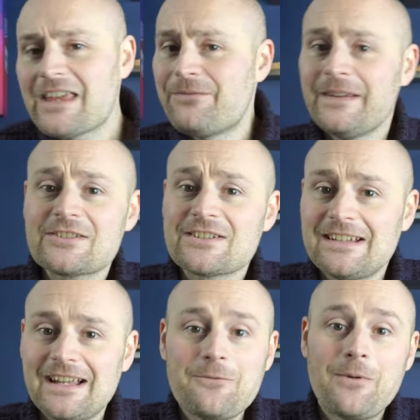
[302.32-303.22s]
It feels
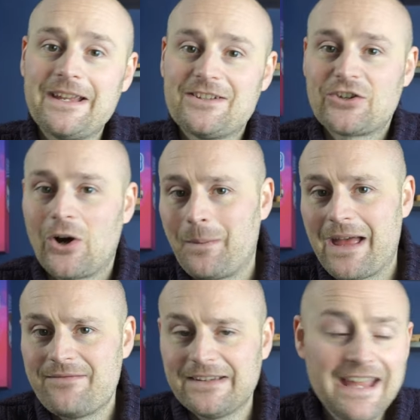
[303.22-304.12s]
lightweight and top
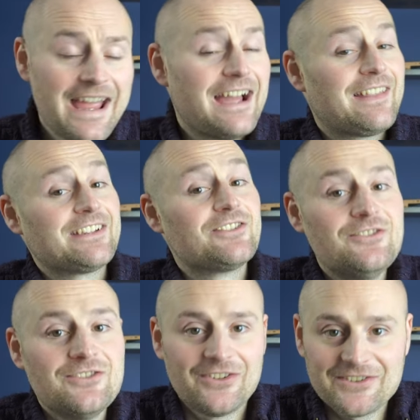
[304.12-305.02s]
heavy, and that is
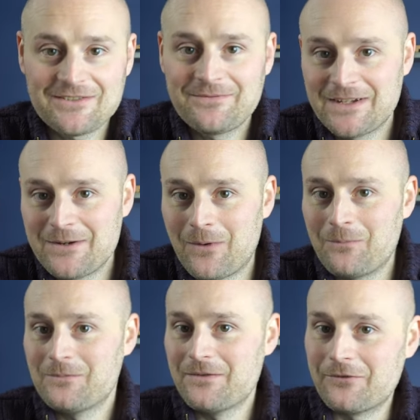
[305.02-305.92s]
not something you
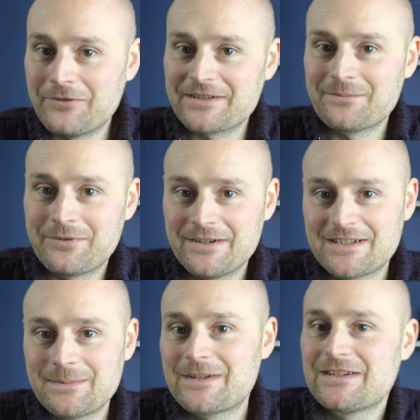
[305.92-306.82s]
want with a resin
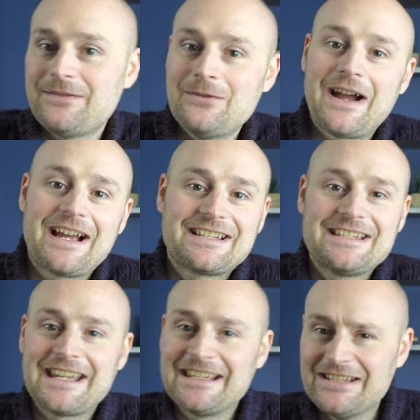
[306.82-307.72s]
printer, because if you
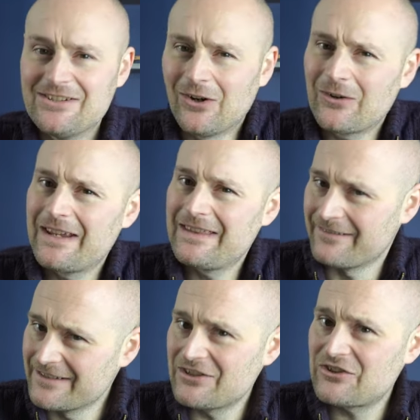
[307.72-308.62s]
accidentally knock it,
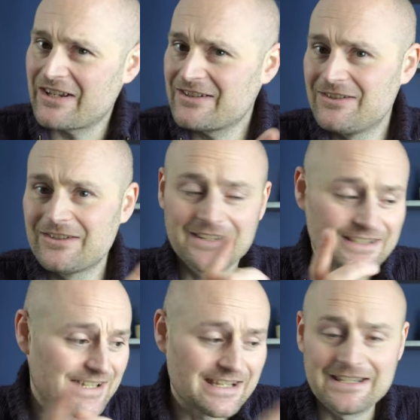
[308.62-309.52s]
there is a chance you're going to
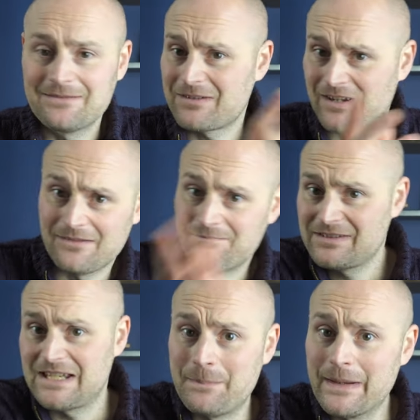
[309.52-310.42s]
send it kind of
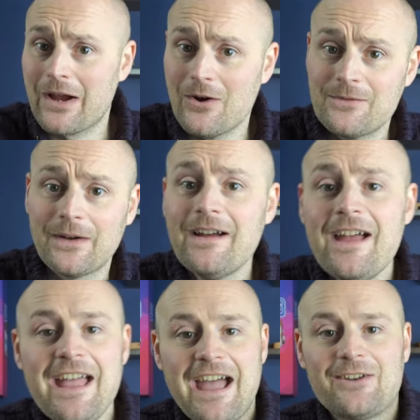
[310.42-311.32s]
tipping over.
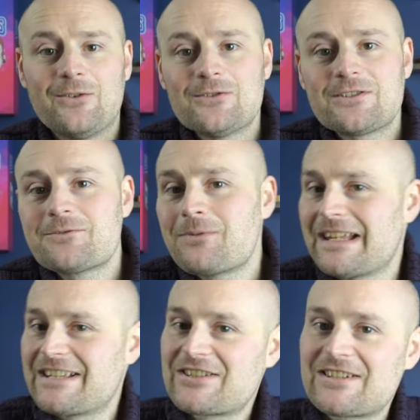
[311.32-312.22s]
And also as well,
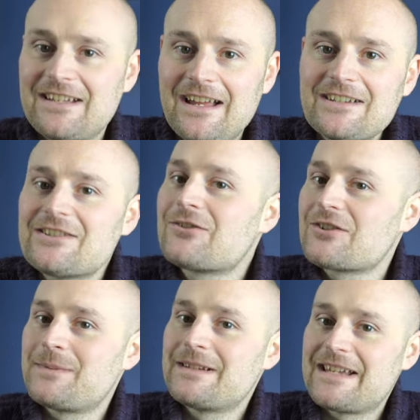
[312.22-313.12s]
it slides
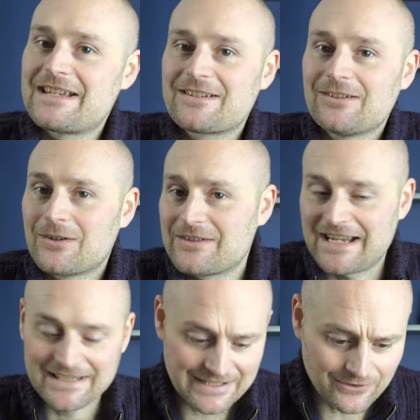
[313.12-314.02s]
across my desk a lot because it
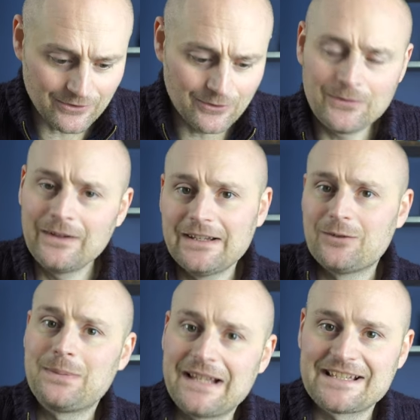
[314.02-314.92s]
has these awful little
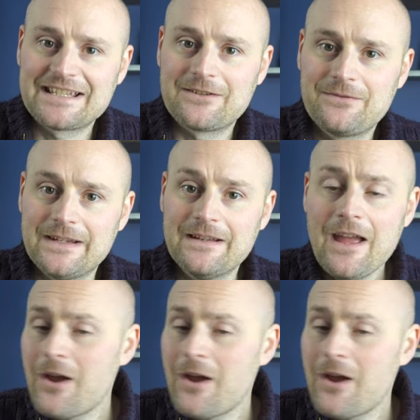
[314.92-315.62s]
plastic feet,